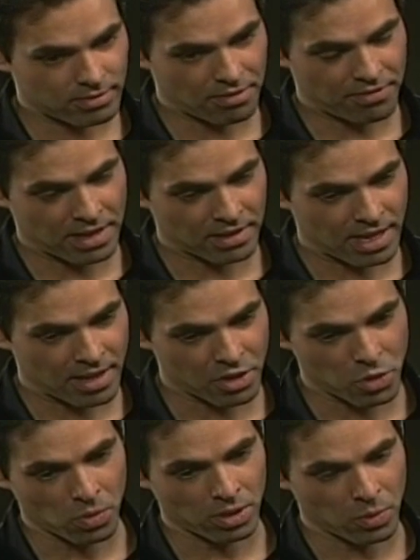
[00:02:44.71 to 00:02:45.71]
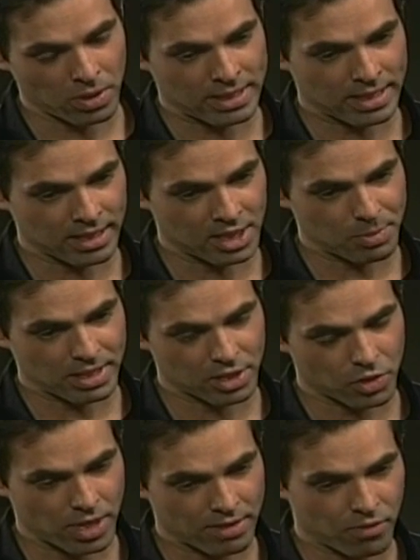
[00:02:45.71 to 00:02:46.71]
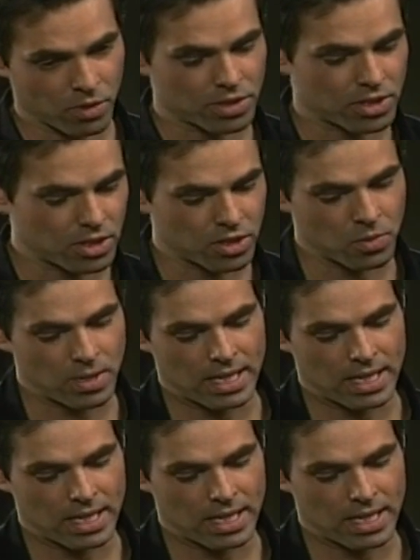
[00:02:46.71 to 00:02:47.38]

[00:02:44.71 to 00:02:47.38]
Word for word: I found out that you were only with Nikolas because Craig forced you to.